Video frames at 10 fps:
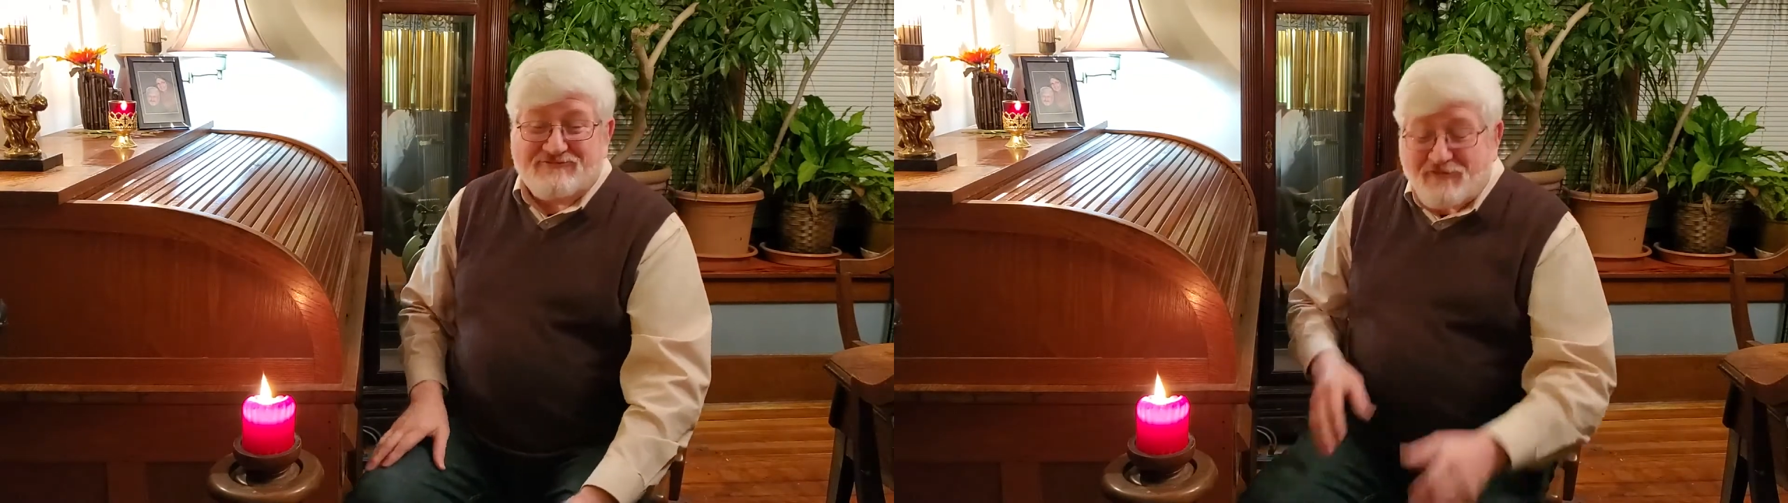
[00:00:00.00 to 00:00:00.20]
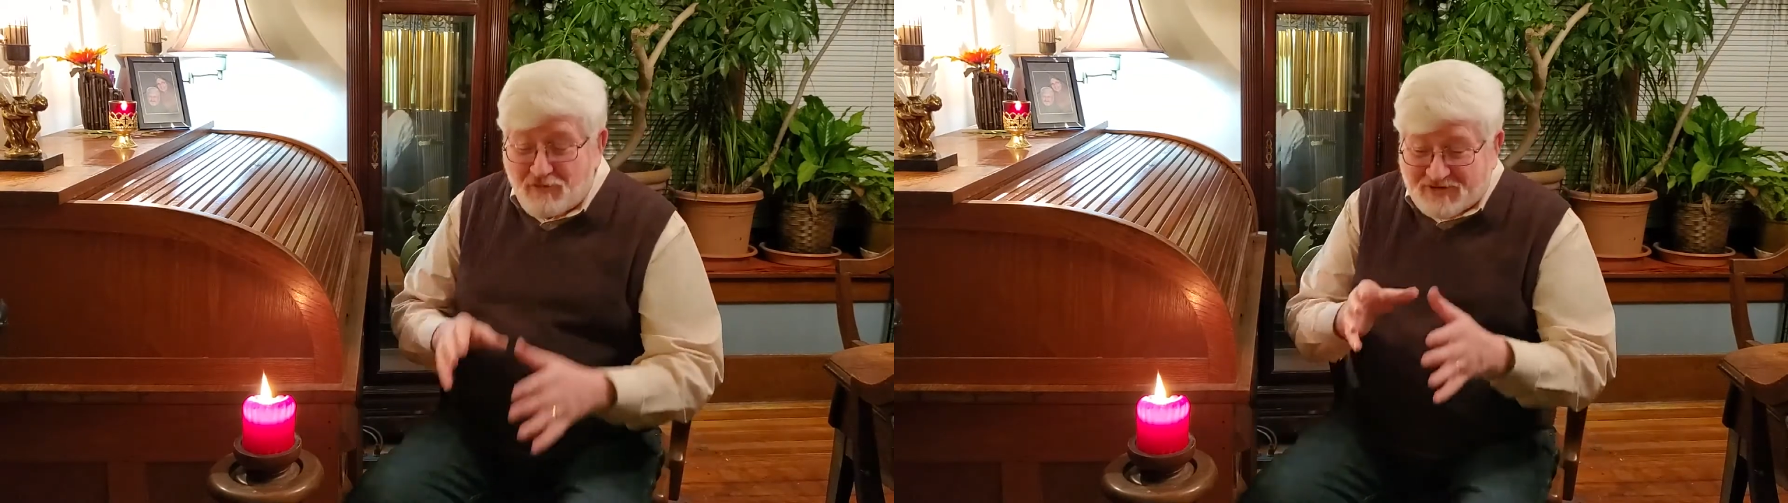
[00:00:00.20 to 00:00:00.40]

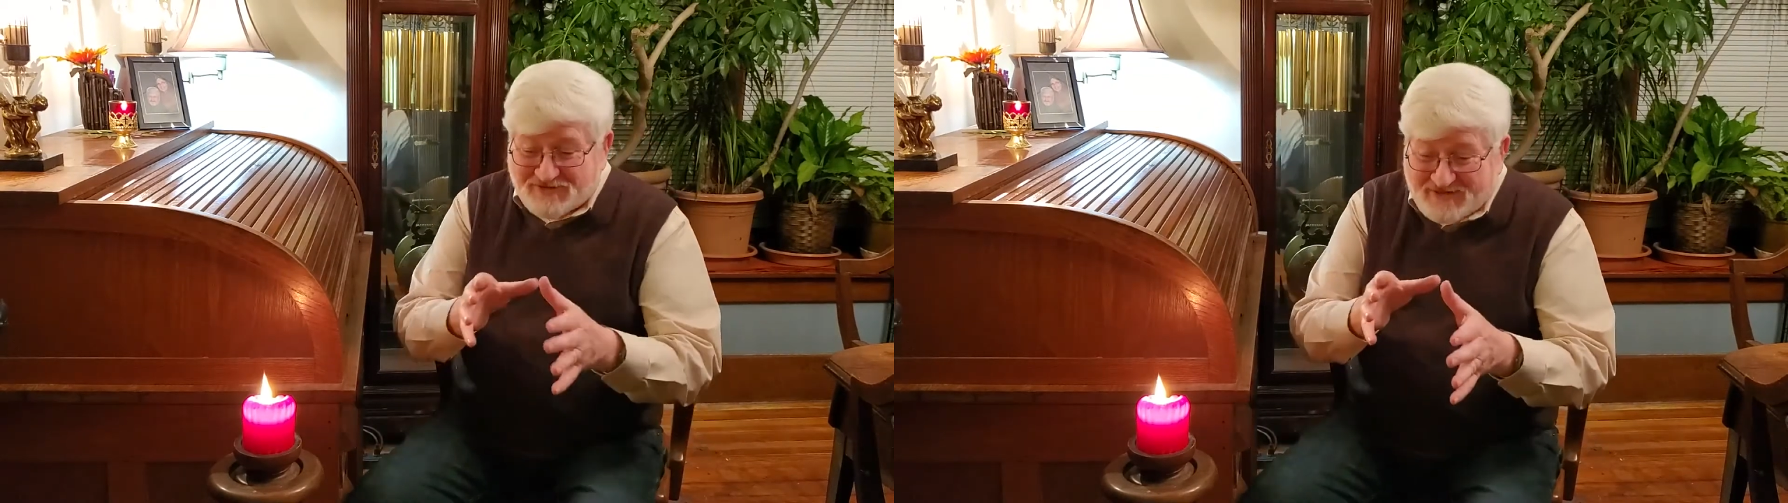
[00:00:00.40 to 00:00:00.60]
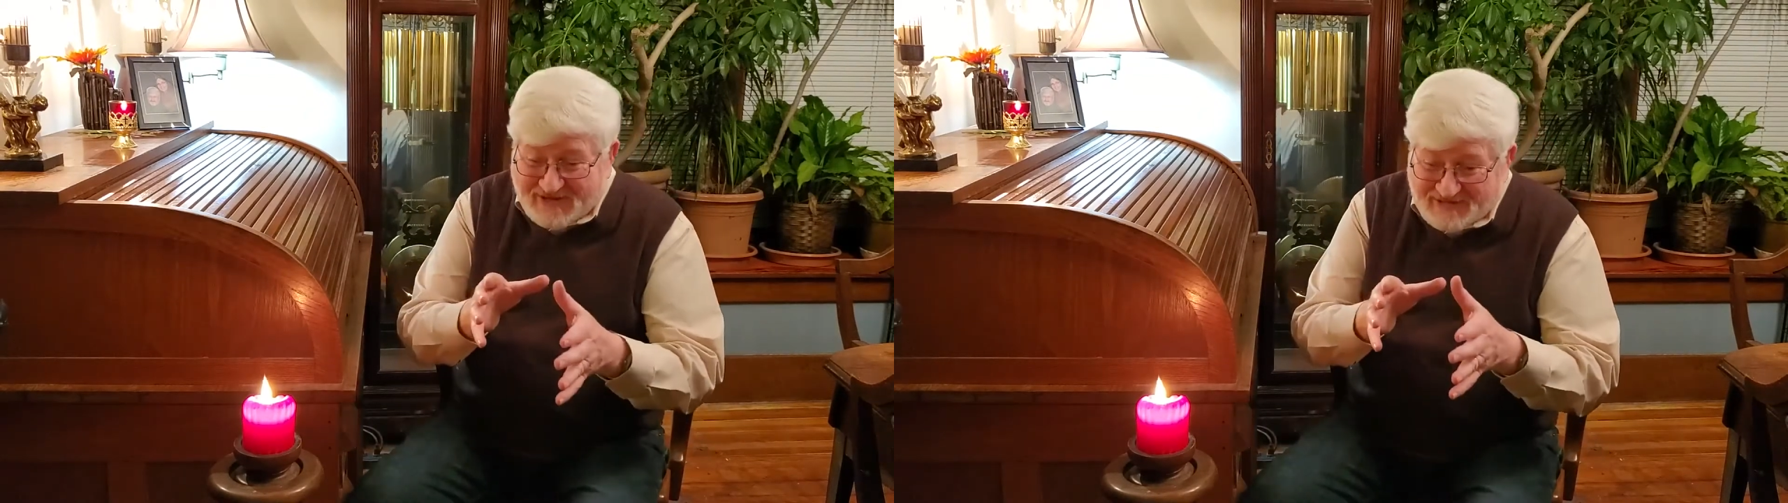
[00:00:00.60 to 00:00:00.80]

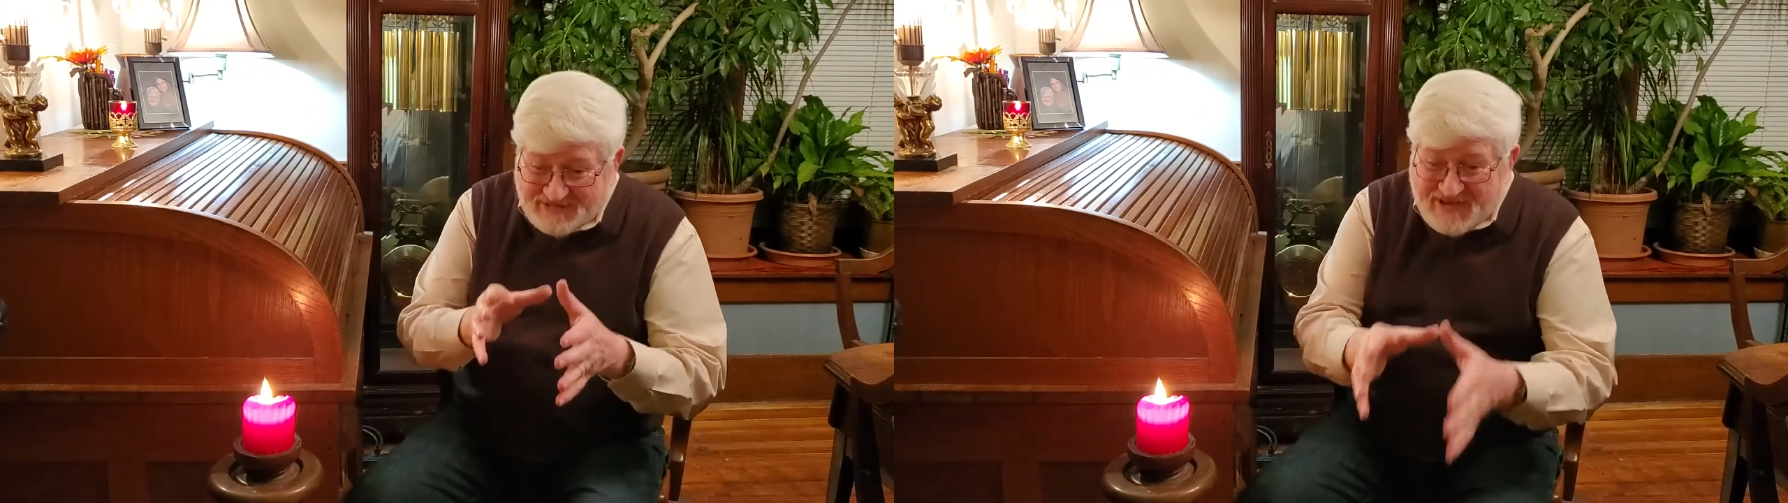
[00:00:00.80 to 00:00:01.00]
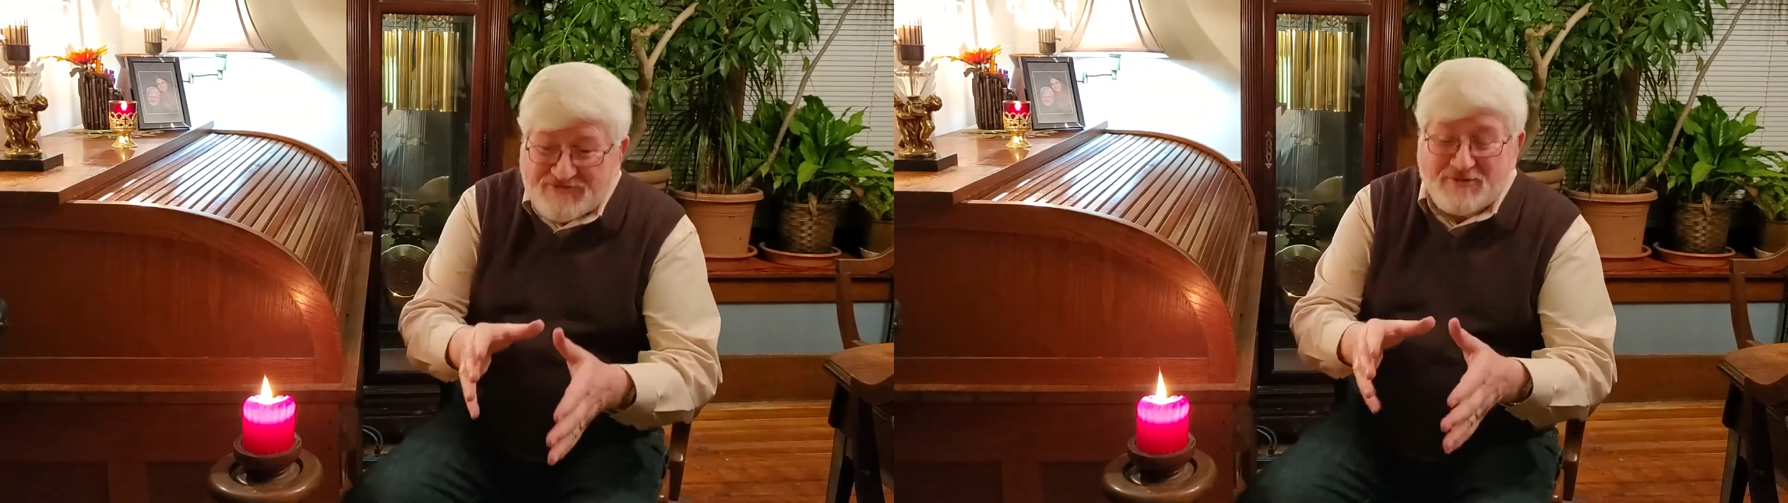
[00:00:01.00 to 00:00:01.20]
focus like a
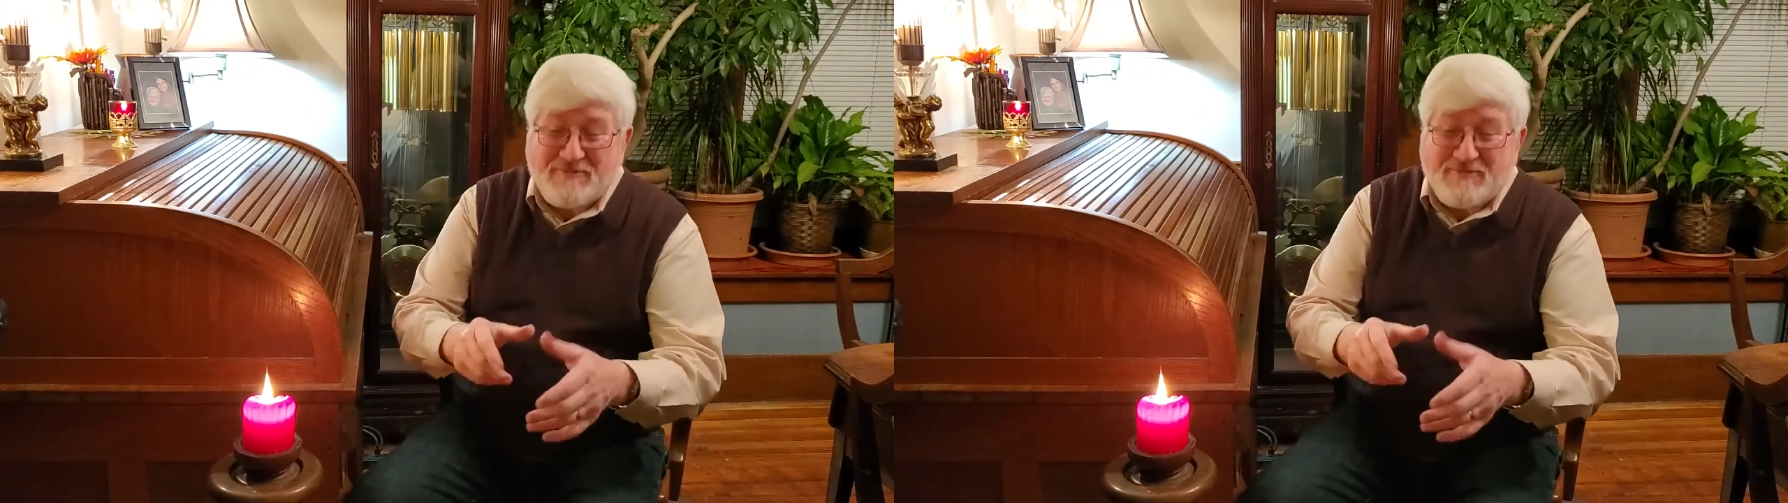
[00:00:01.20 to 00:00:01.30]
laser